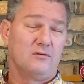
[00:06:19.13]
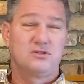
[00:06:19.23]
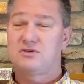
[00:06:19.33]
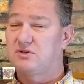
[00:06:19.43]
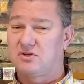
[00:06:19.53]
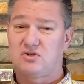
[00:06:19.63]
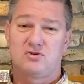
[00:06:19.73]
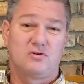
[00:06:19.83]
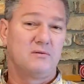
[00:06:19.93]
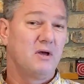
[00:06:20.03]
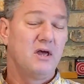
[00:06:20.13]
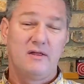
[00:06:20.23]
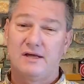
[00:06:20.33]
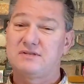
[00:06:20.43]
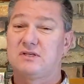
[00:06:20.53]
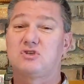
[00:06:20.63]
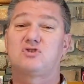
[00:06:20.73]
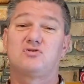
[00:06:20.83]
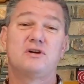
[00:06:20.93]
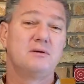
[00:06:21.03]
Just extreme. That's an
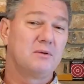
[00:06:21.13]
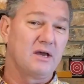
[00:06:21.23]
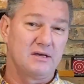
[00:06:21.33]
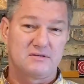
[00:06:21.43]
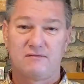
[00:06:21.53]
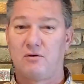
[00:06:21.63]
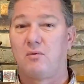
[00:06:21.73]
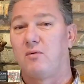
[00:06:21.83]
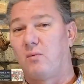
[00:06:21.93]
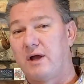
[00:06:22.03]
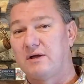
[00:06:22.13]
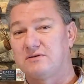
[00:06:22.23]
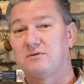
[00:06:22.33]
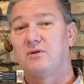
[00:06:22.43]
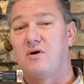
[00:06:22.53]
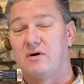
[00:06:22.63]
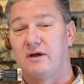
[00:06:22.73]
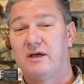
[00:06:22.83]
extreme case if it went way too long.